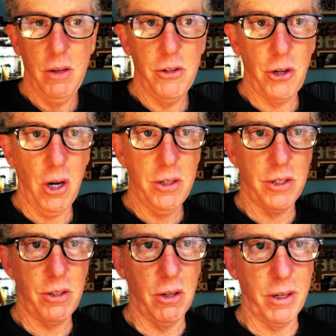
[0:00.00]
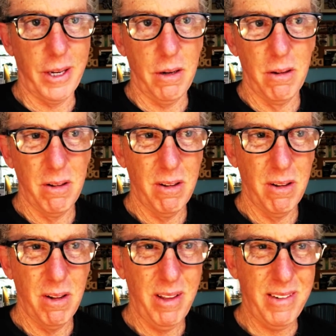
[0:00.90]
jaundiced looking.
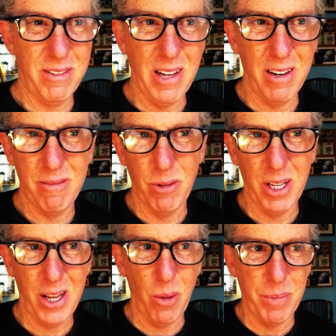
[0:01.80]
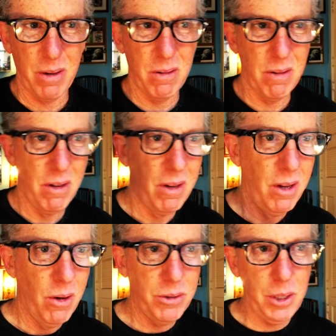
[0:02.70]
That's not really helping.
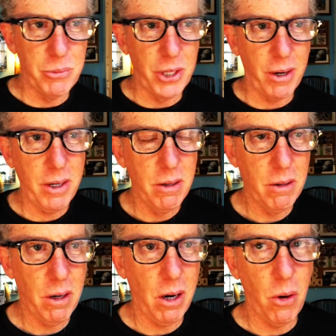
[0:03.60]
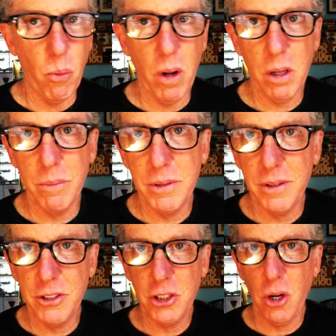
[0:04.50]
What's up, Jerry? Welcome to
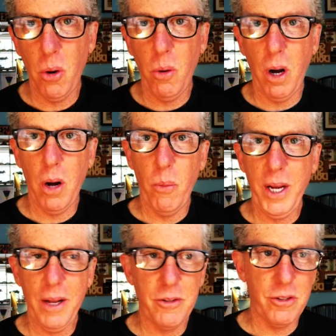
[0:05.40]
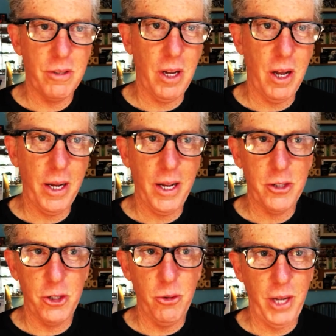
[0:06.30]
the show. I
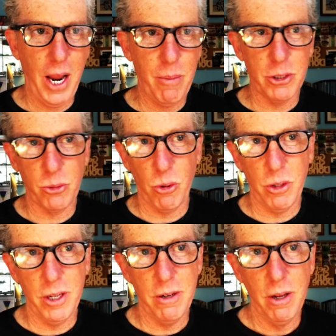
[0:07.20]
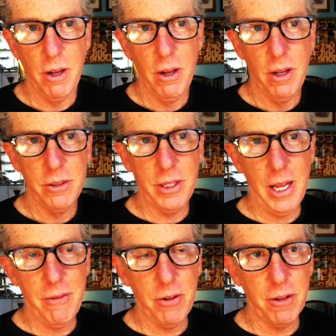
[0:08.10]
got two cameras rolling
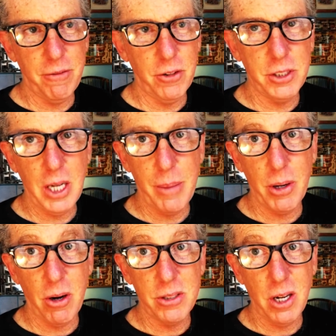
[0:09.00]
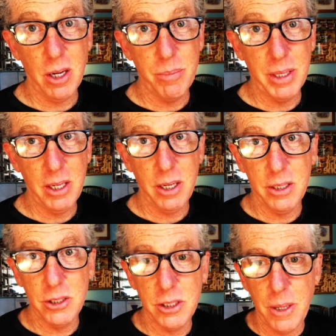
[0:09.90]
today for the first time at Art Talk
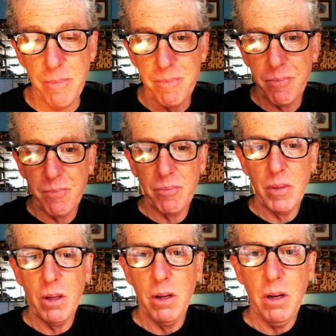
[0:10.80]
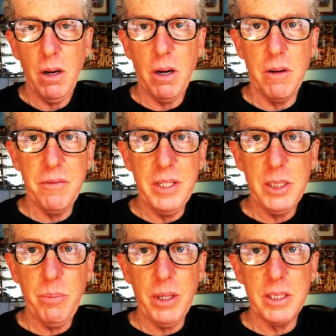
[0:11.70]
because
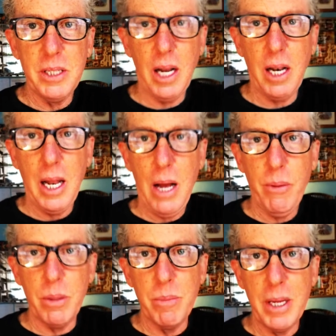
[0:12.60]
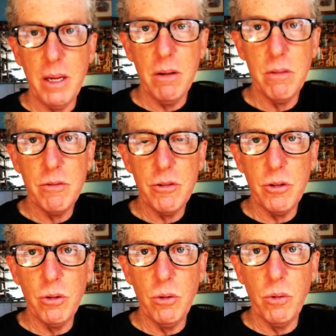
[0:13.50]
Facebook is not allowing me
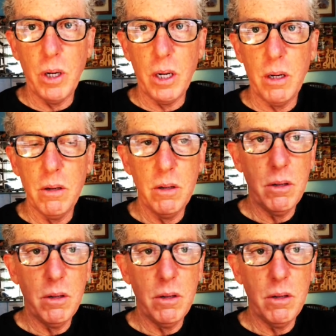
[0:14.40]
to